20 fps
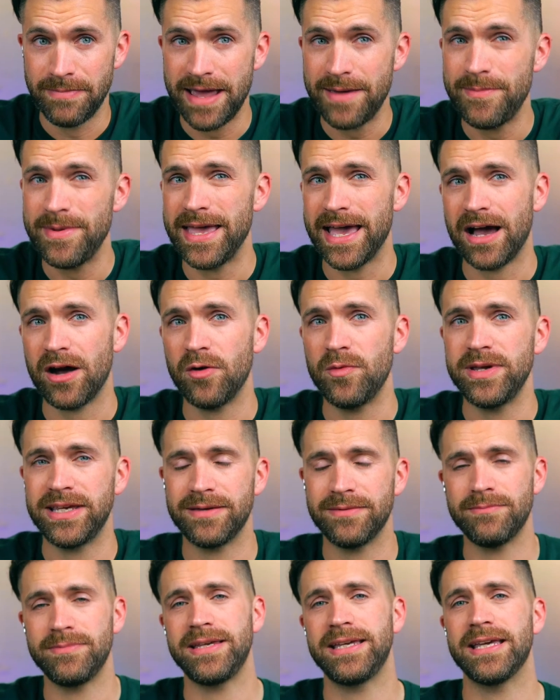maybe how we
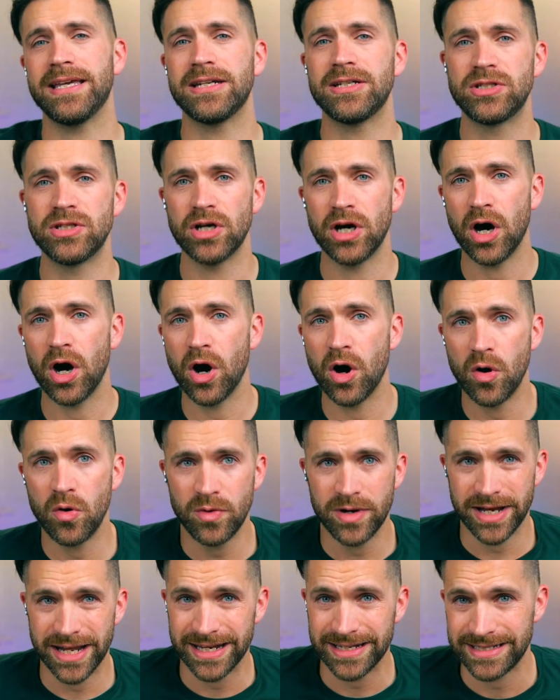can begin to
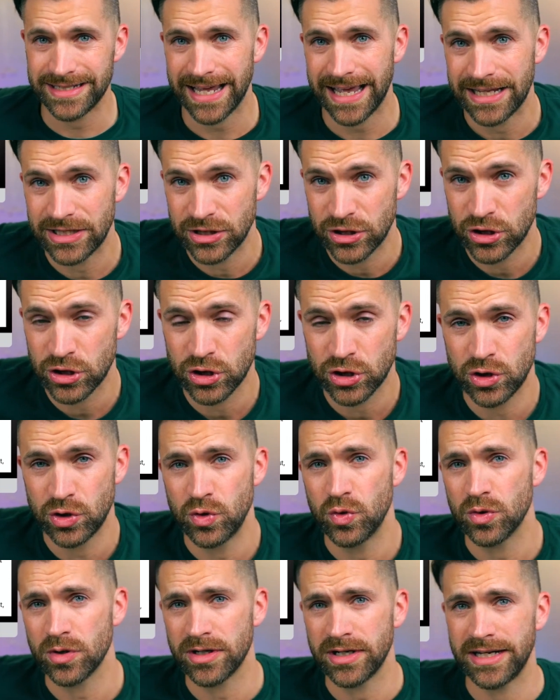own it and
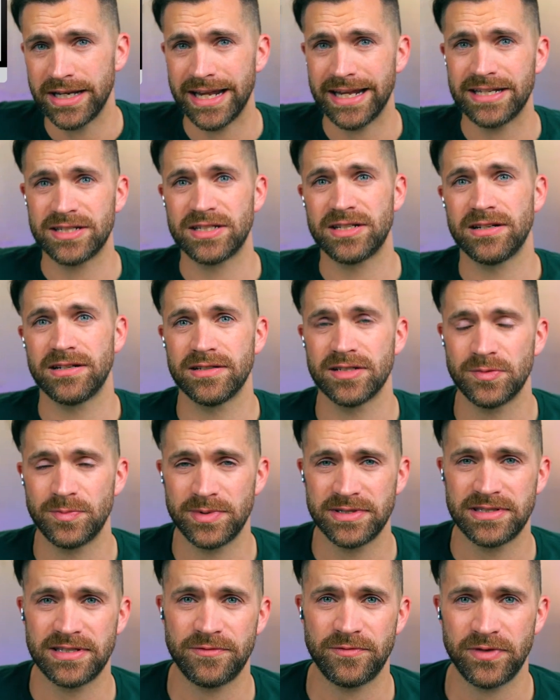steward it,
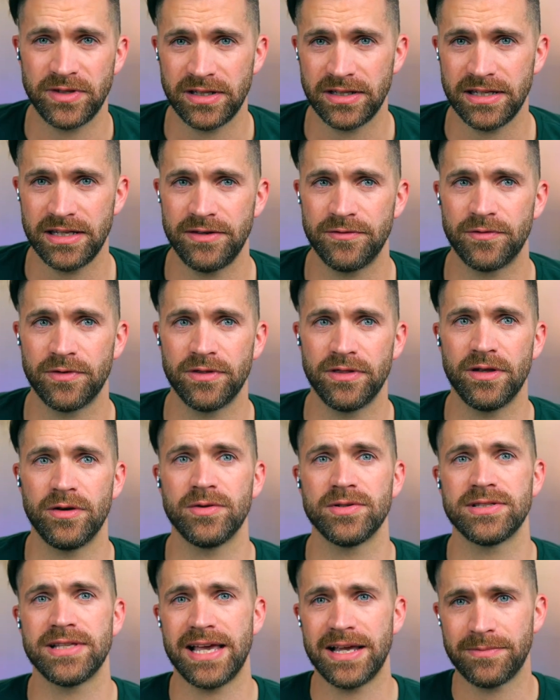specifically for
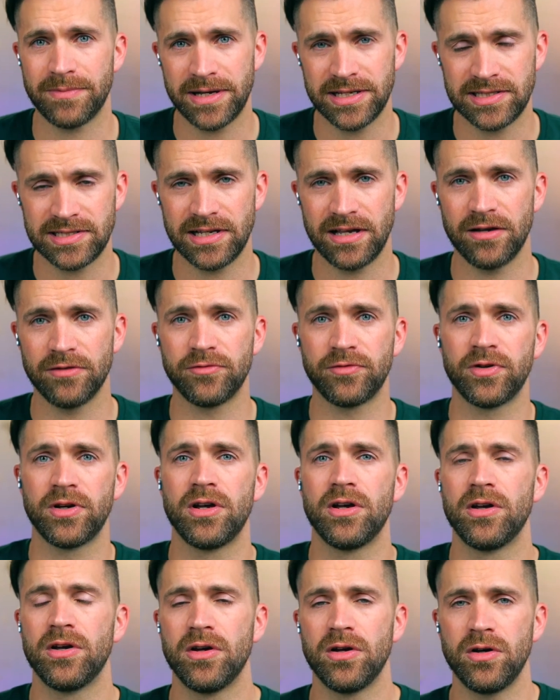those like myself
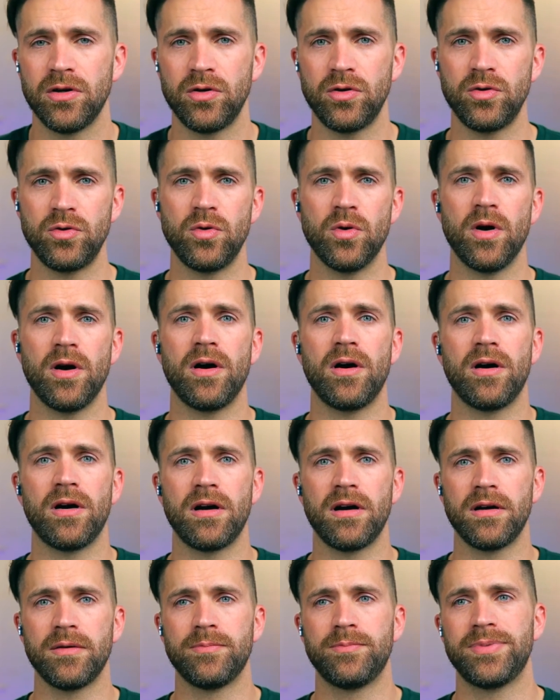who
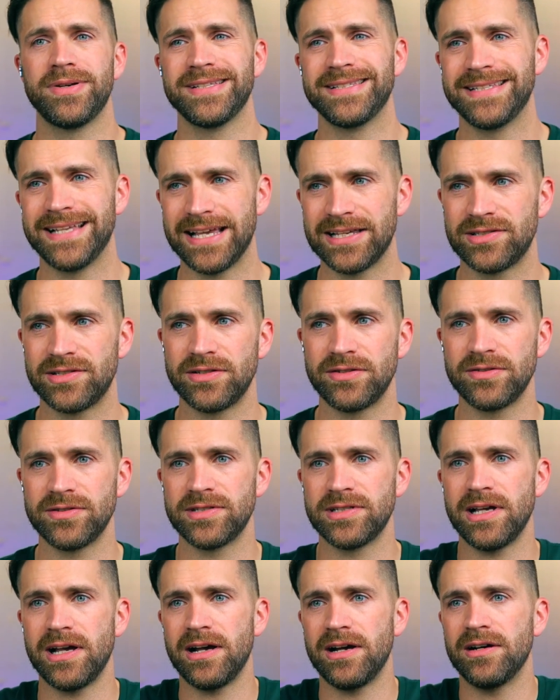are
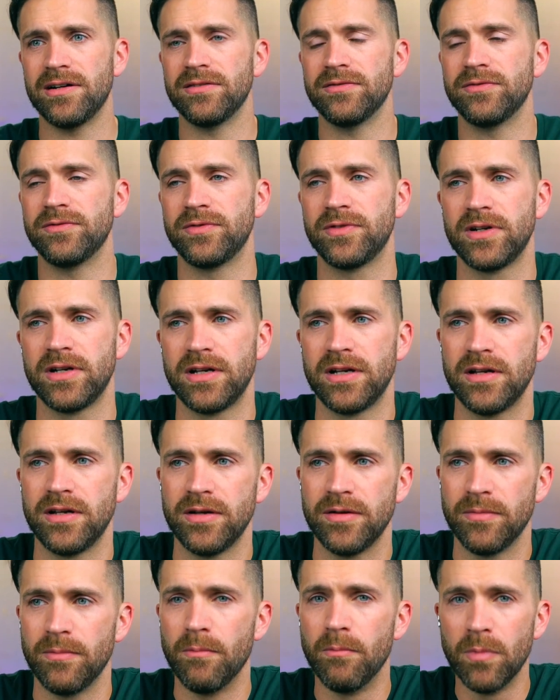possessors of
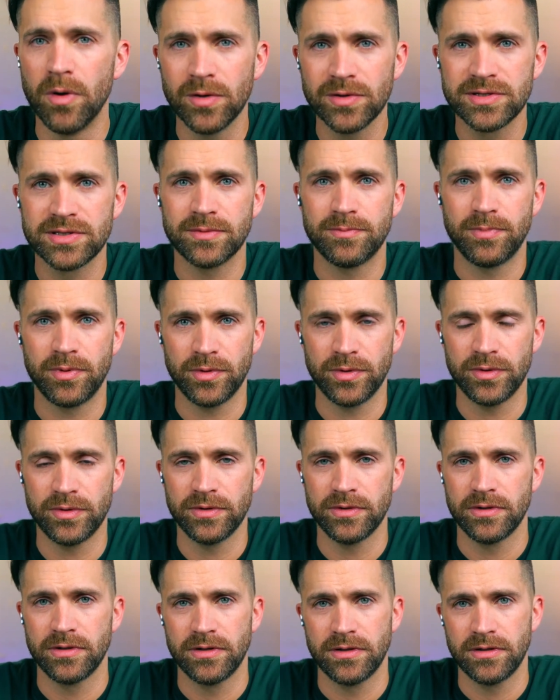
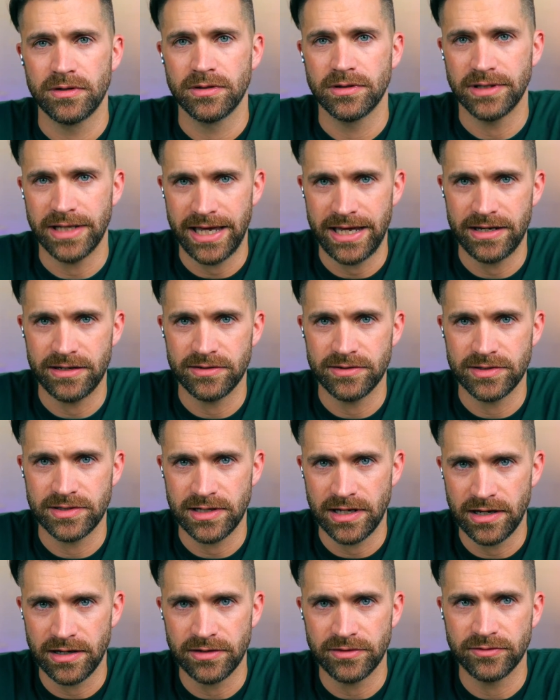multiple layers
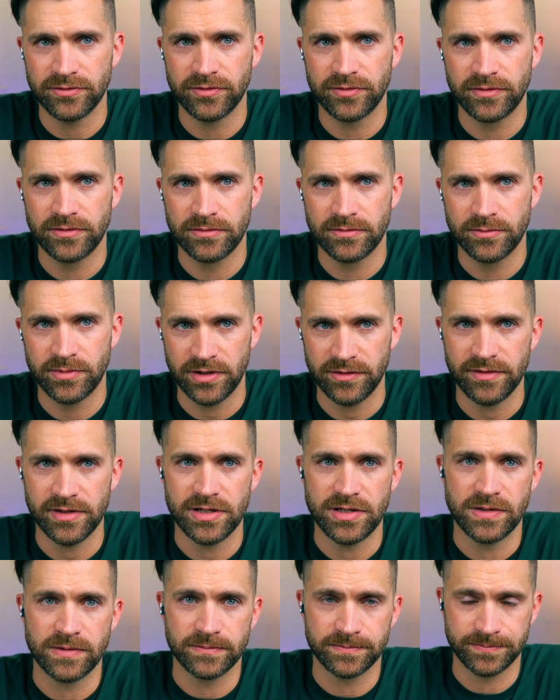of
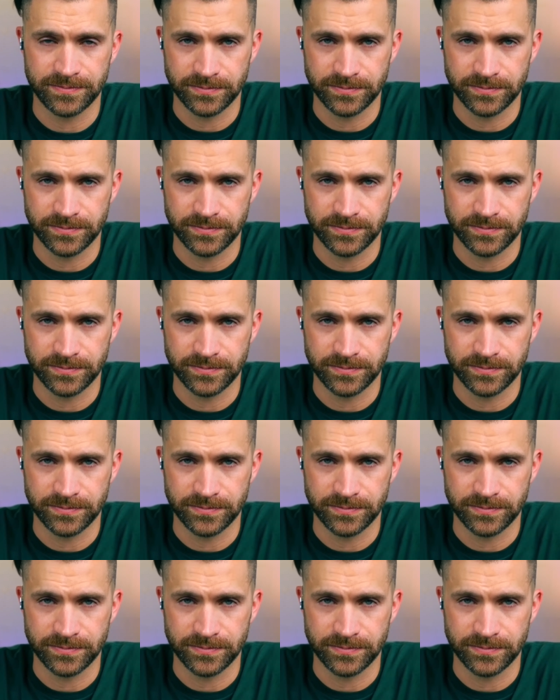privilege.